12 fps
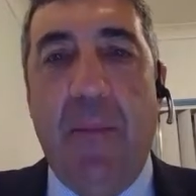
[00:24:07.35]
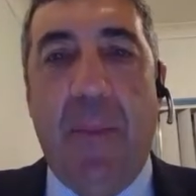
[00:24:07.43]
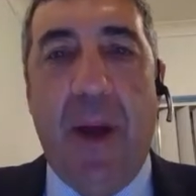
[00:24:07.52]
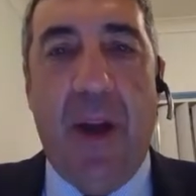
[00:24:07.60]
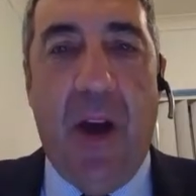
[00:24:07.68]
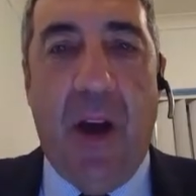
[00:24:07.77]

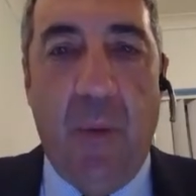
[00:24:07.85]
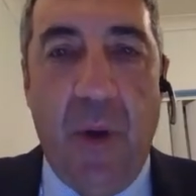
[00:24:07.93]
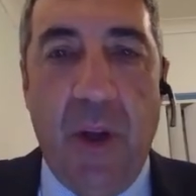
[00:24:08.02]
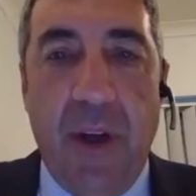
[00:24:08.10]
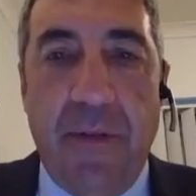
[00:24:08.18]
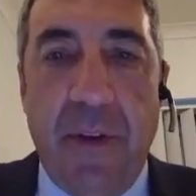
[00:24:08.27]
But I
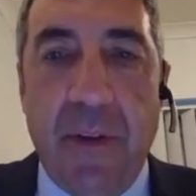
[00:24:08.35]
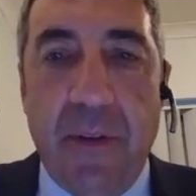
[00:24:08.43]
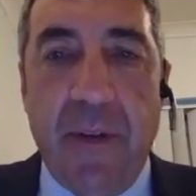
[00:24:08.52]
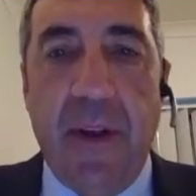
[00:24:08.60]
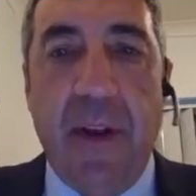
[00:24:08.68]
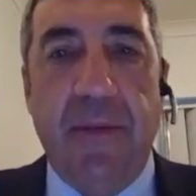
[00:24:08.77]
will if you
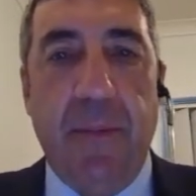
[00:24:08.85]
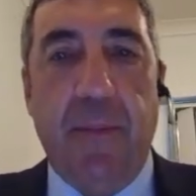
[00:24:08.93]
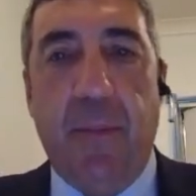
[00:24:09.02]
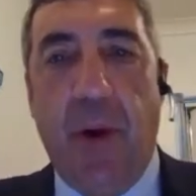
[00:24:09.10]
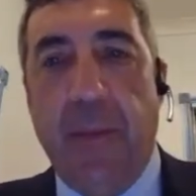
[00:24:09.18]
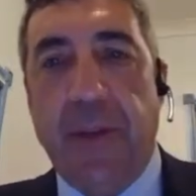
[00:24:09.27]

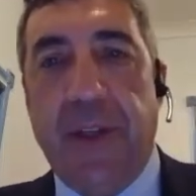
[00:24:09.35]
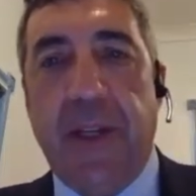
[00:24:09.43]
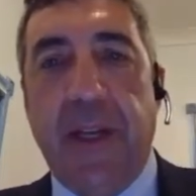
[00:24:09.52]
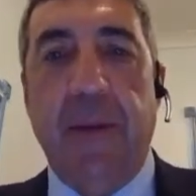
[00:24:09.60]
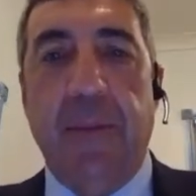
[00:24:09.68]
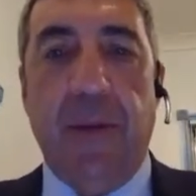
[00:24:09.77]
promise to
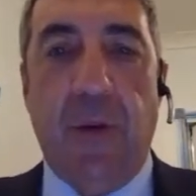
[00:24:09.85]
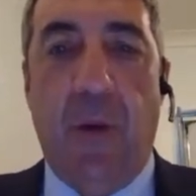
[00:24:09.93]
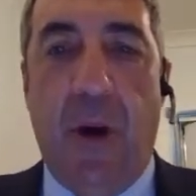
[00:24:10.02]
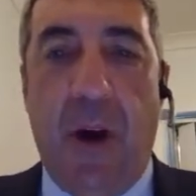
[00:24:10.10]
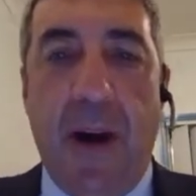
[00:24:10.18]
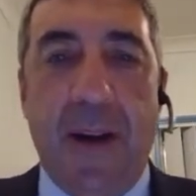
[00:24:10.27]
keep it
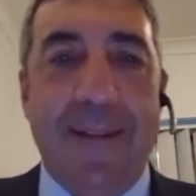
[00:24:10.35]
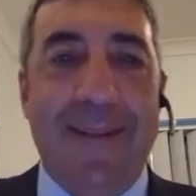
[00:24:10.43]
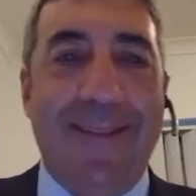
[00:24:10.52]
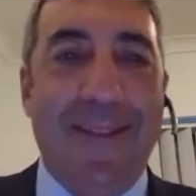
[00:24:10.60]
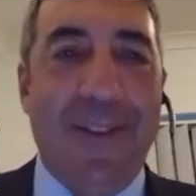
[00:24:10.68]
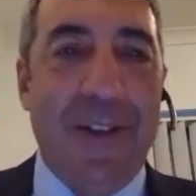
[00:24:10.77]
quiet,
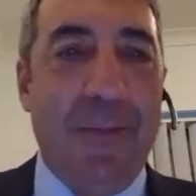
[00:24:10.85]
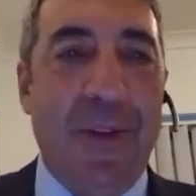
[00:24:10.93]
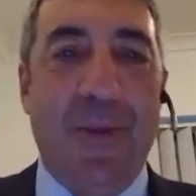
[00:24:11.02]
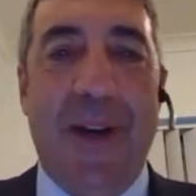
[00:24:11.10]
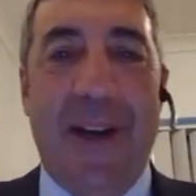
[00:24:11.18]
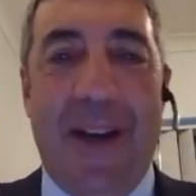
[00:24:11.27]
just
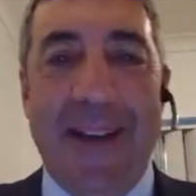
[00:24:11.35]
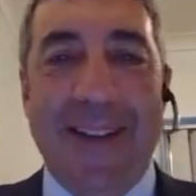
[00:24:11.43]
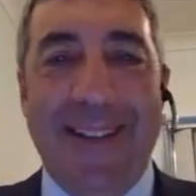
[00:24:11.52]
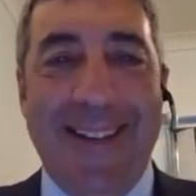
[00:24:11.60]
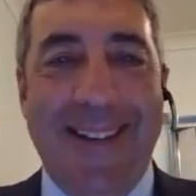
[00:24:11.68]
between us,